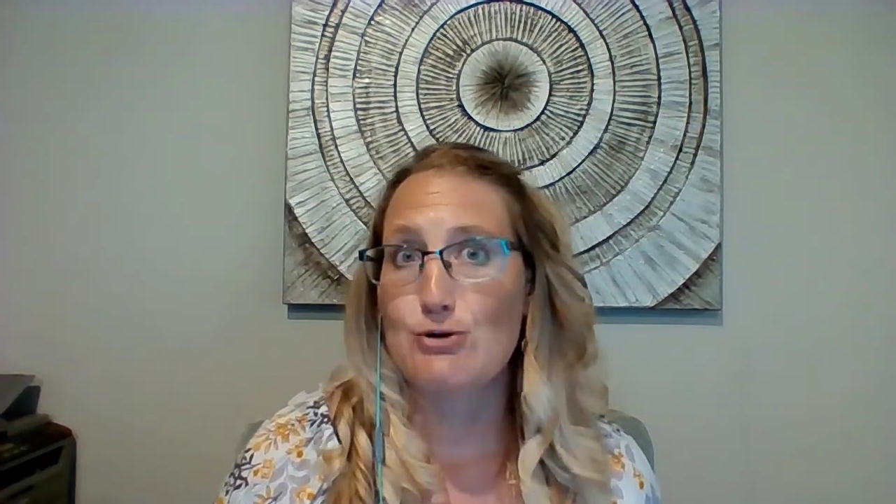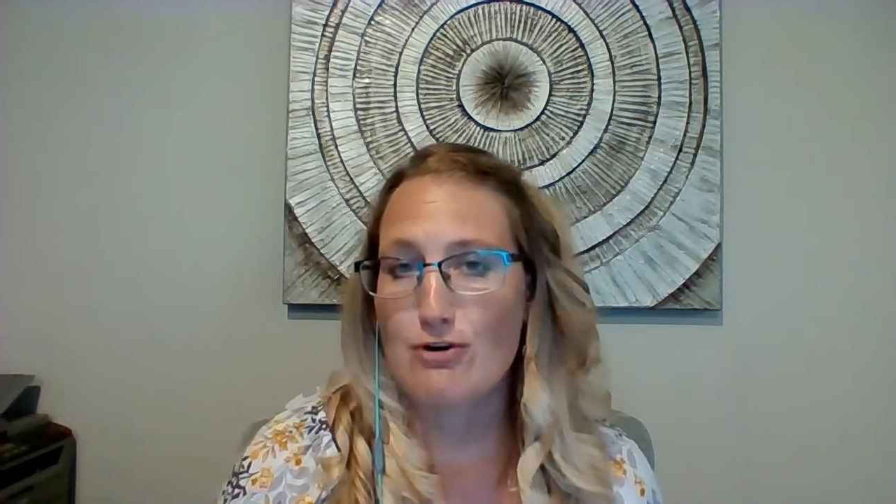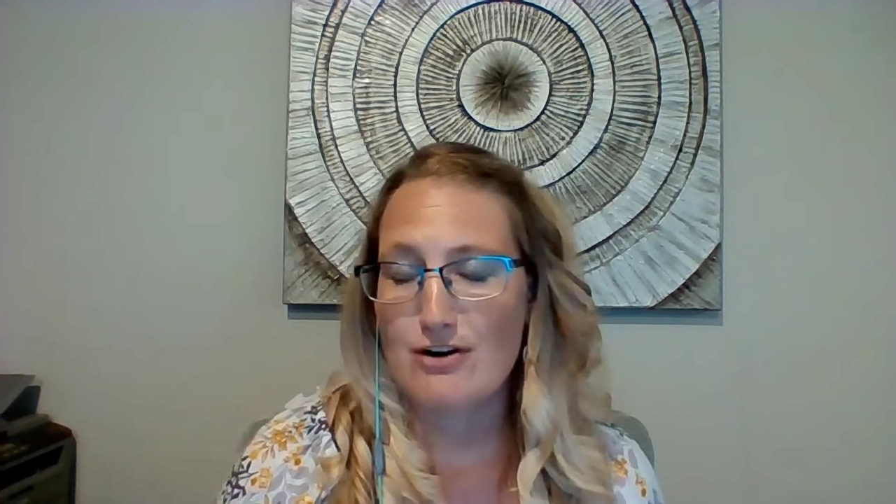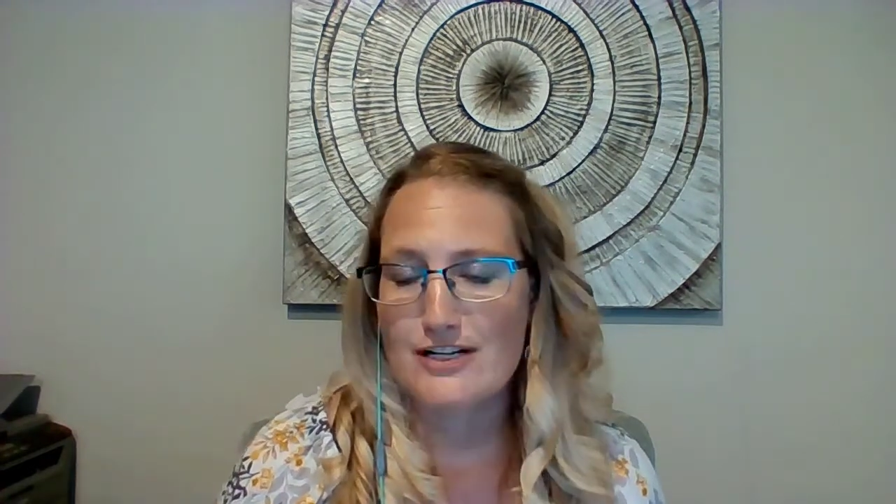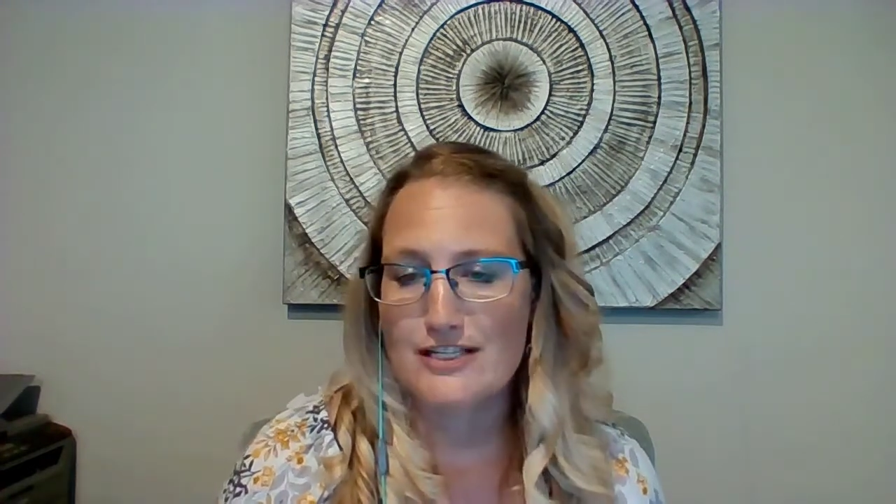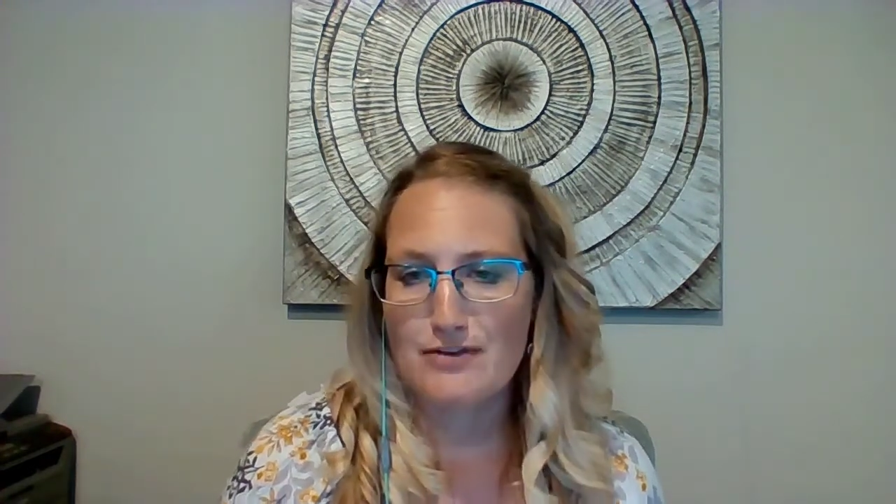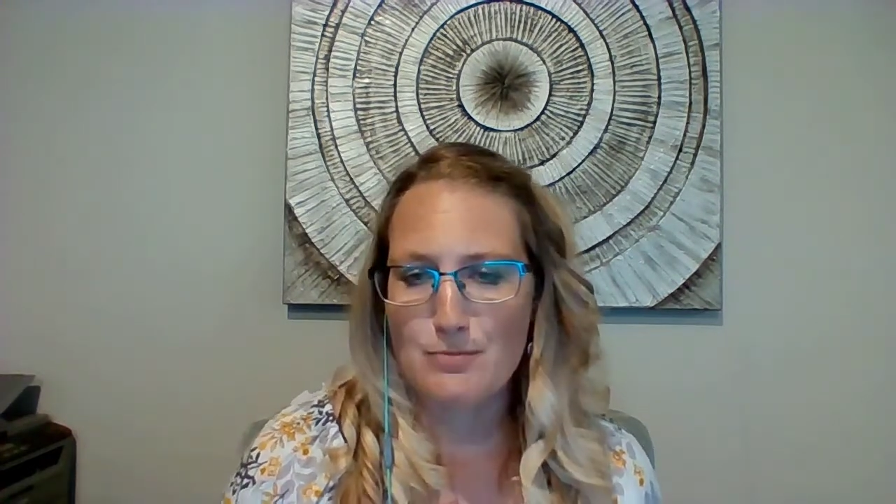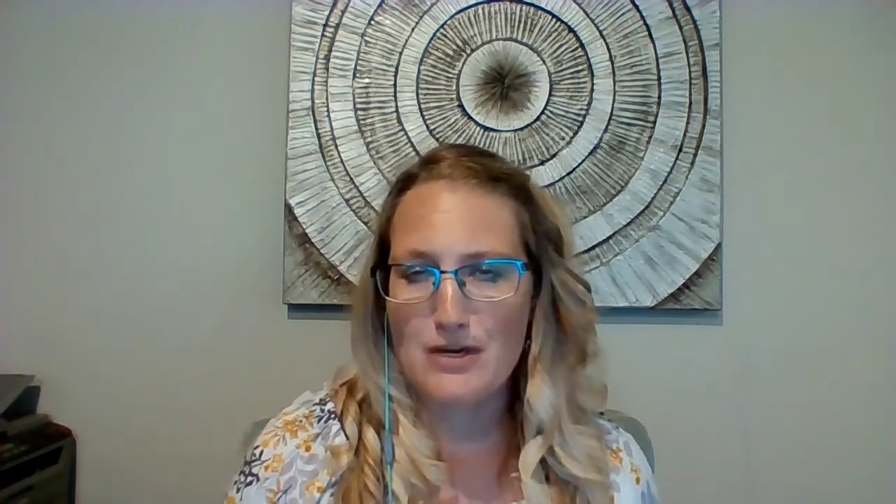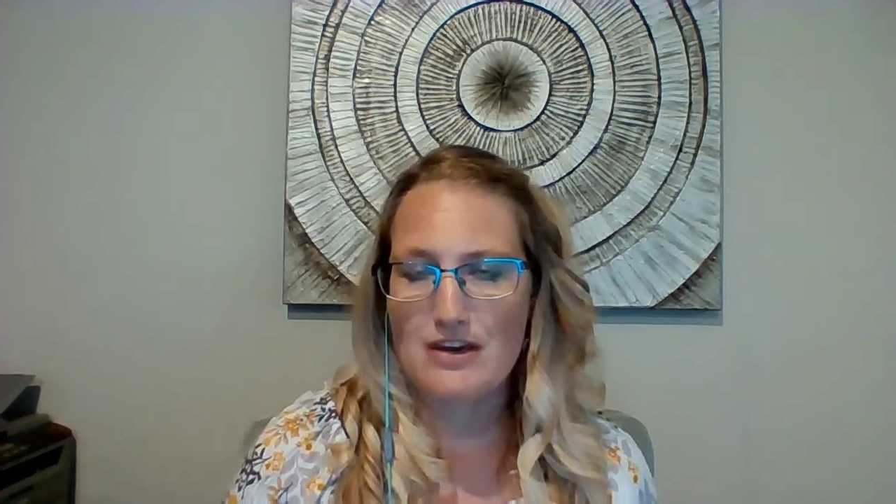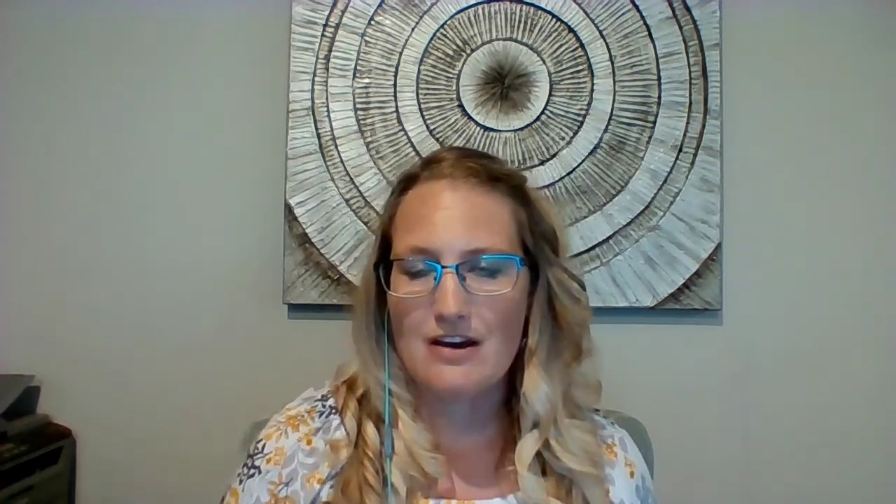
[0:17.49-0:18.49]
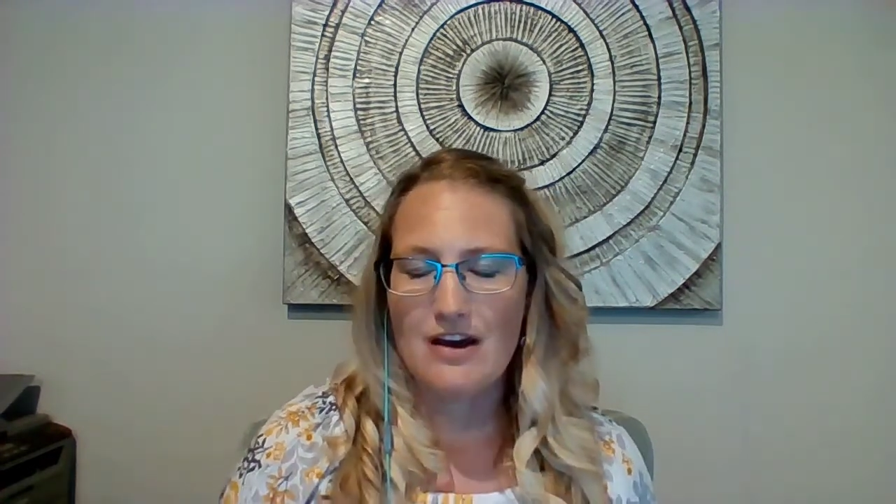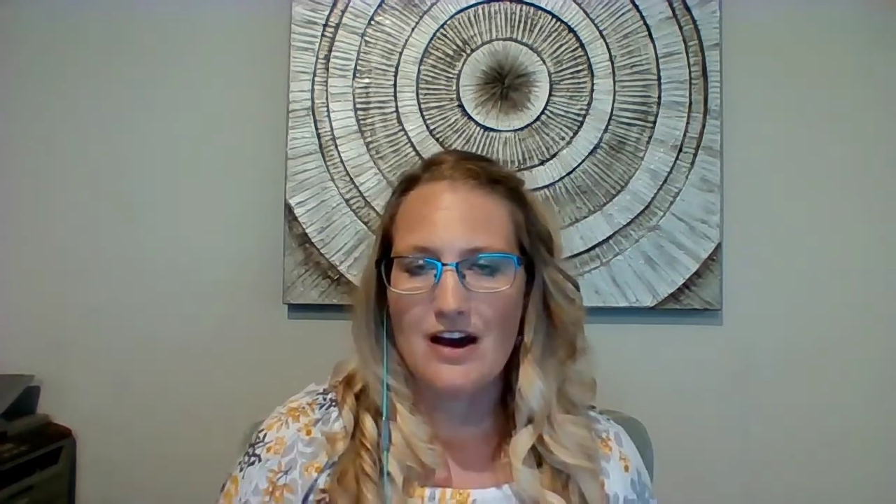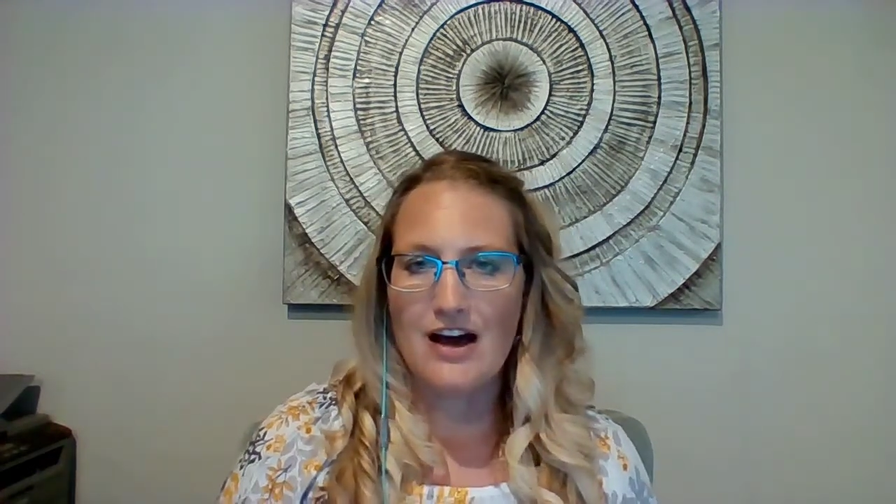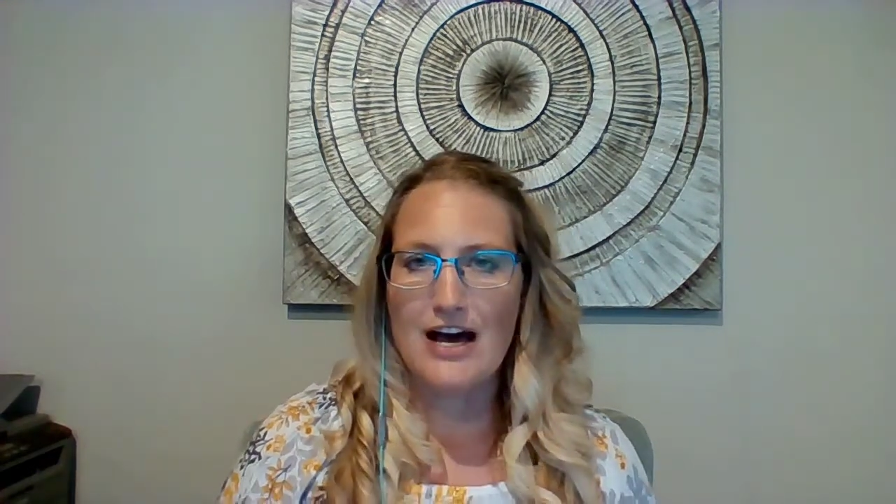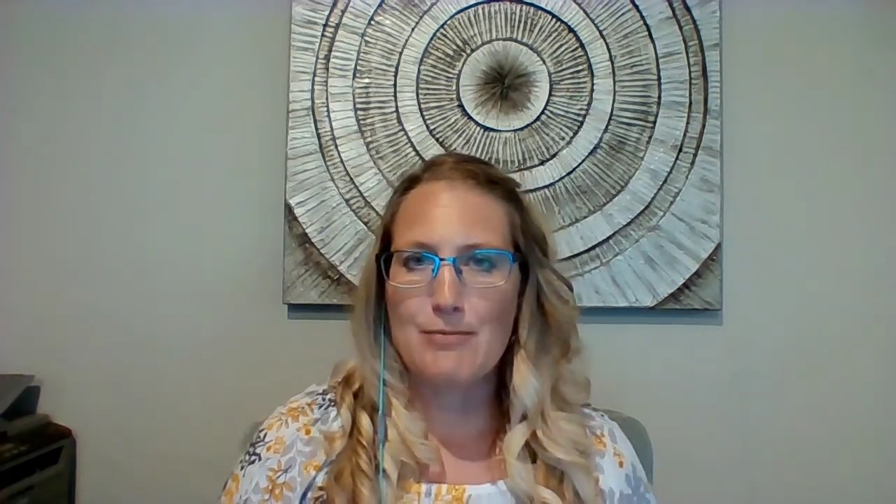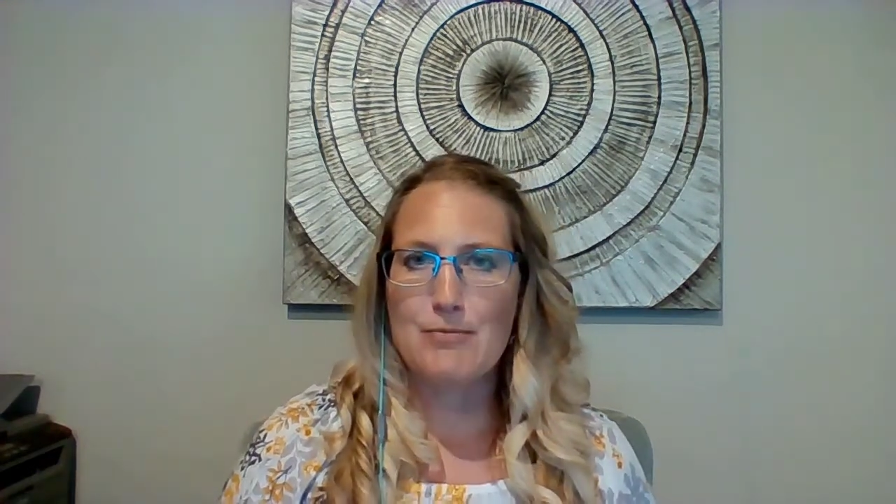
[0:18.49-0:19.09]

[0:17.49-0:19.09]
RSVP um,